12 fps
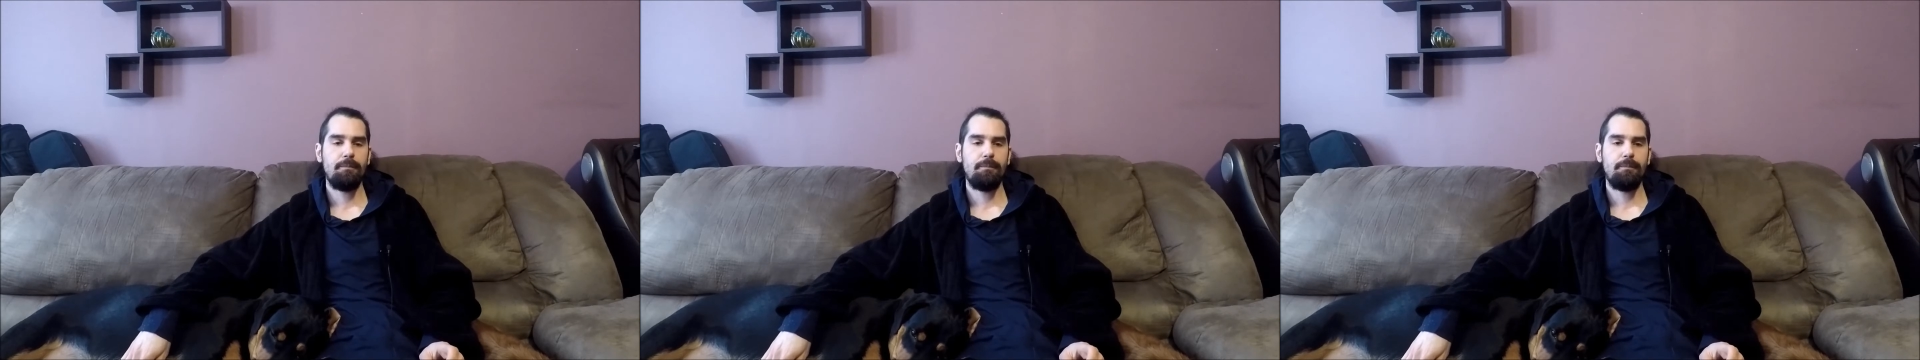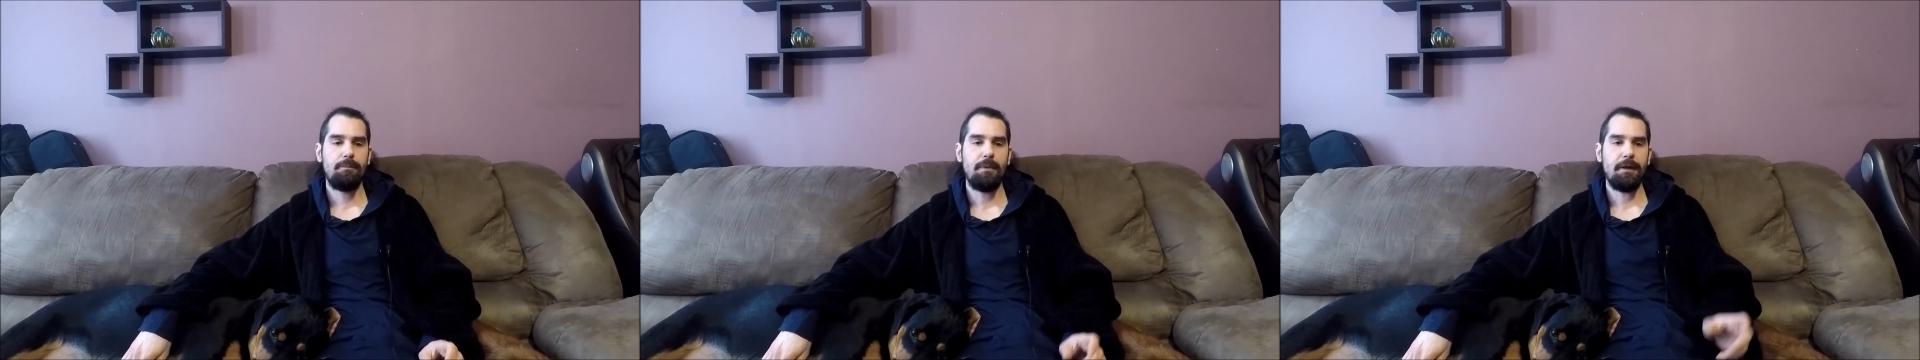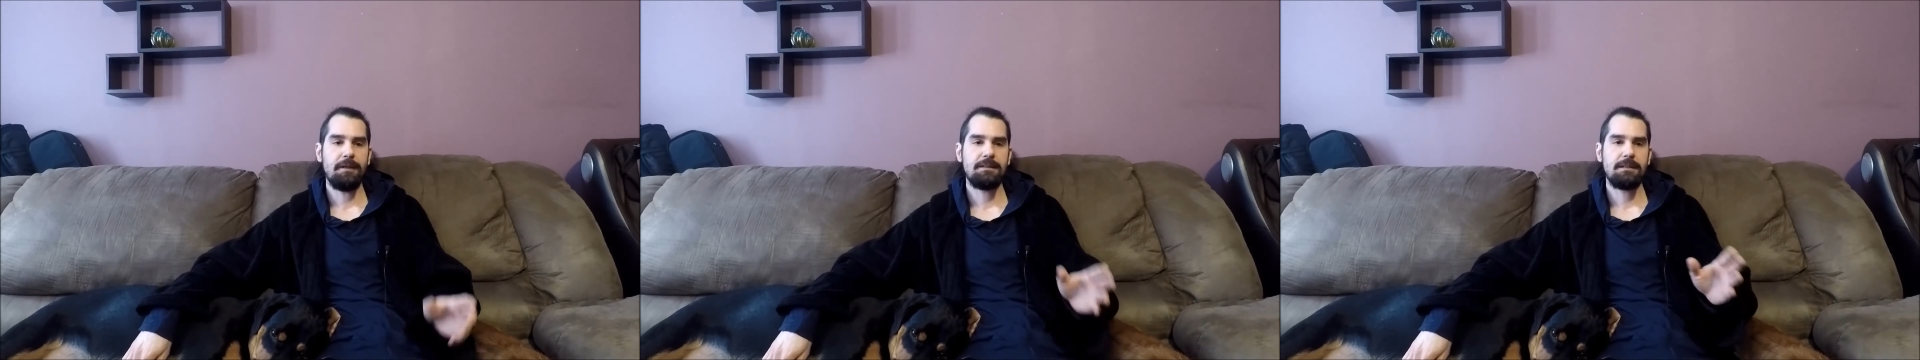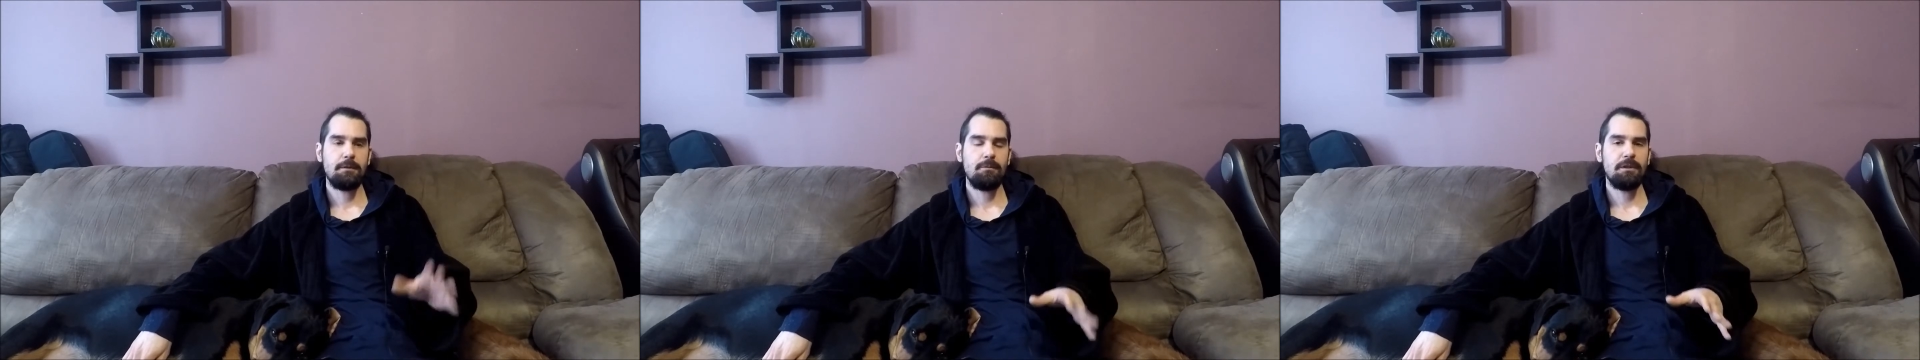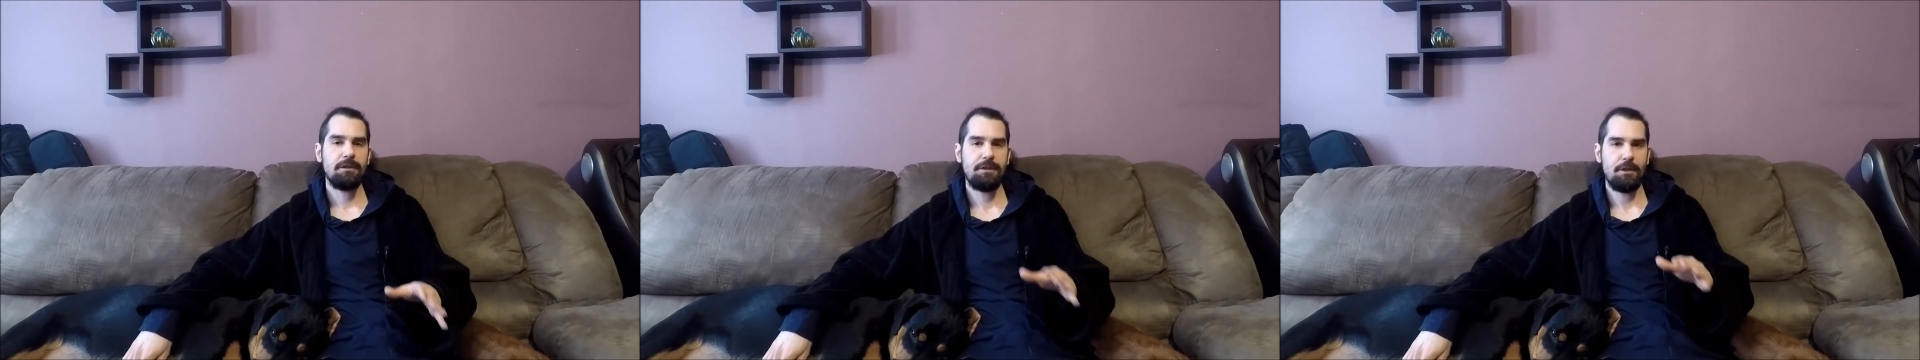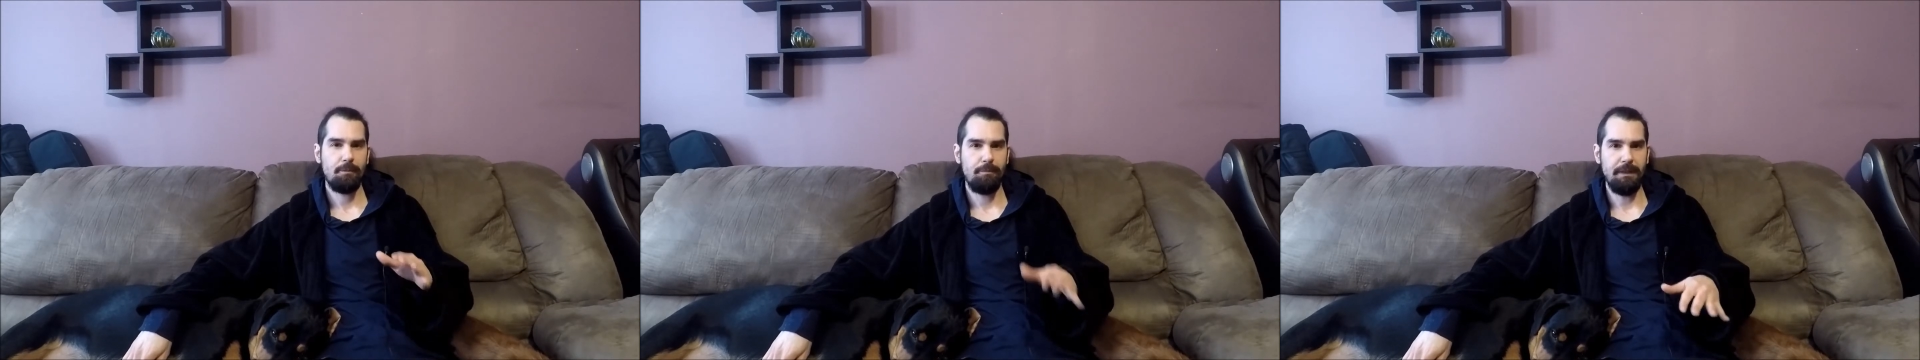But similar
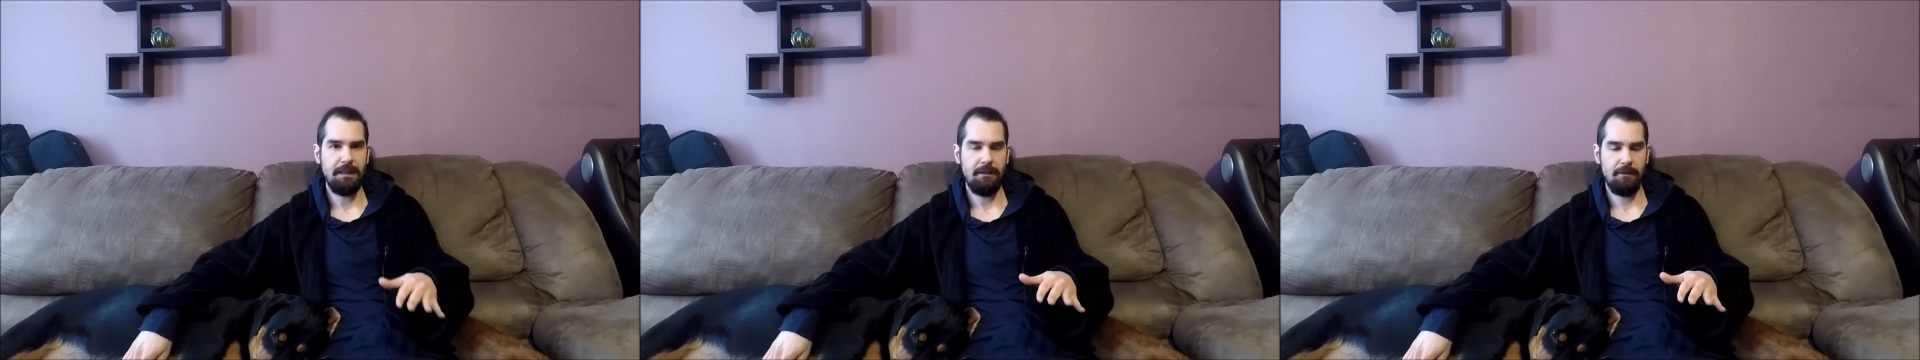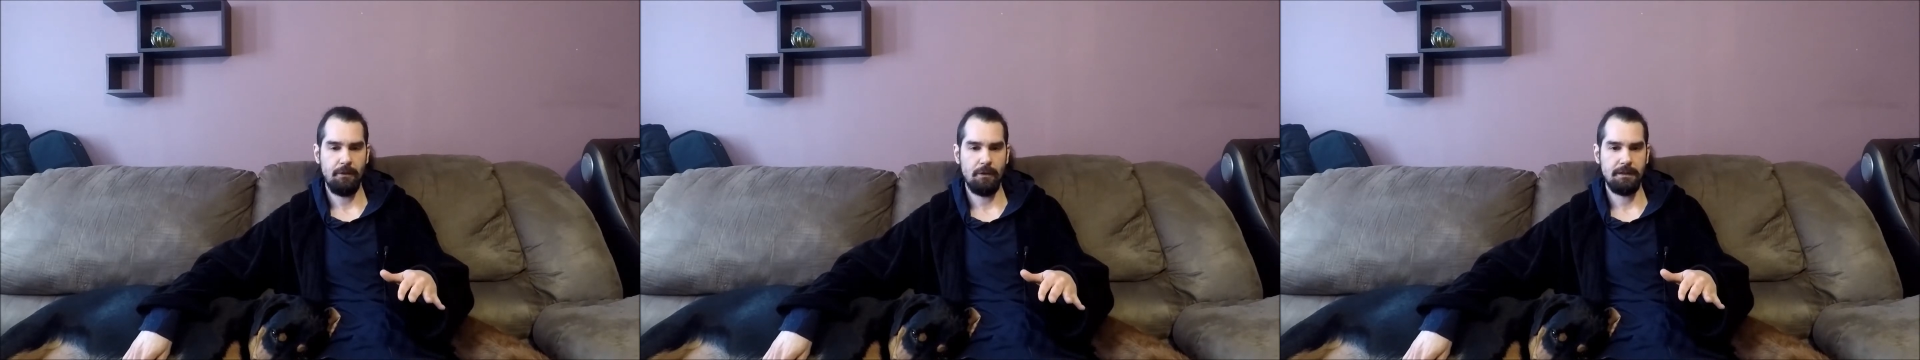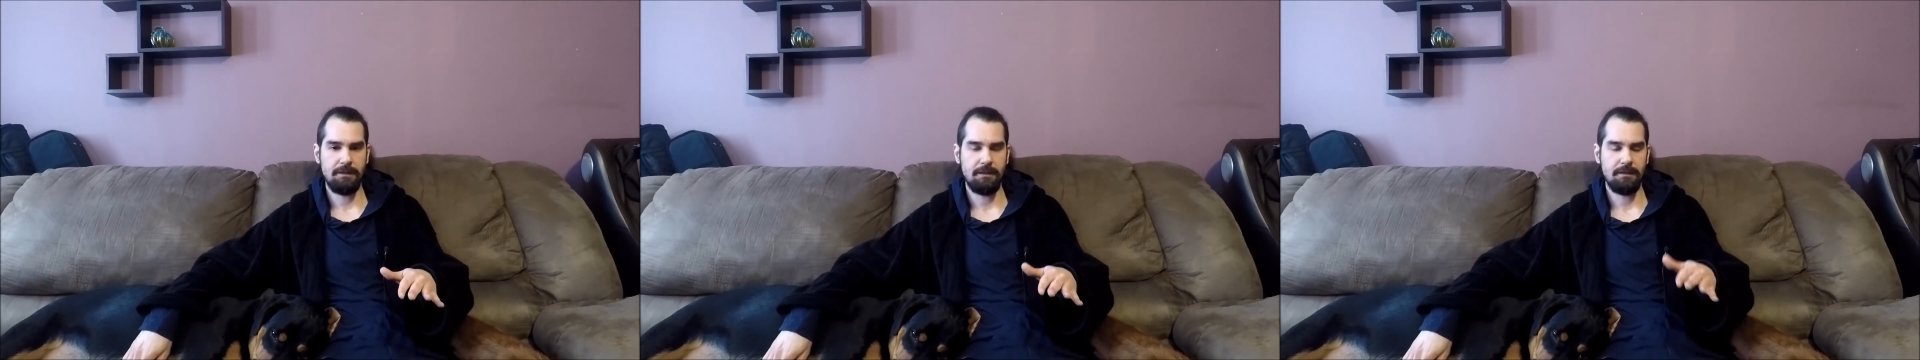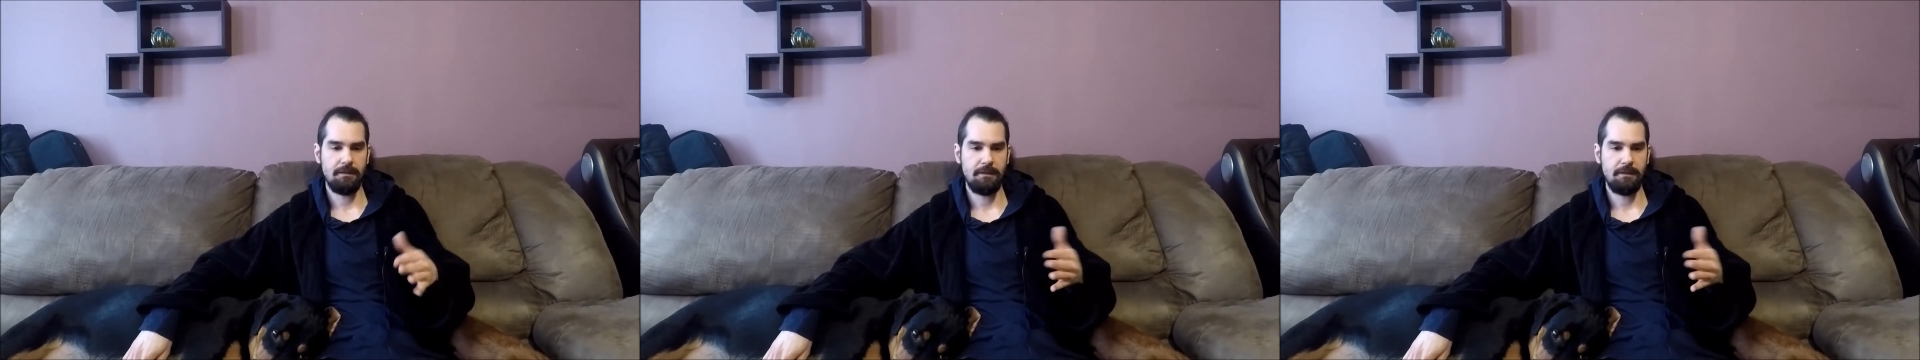to beat noises,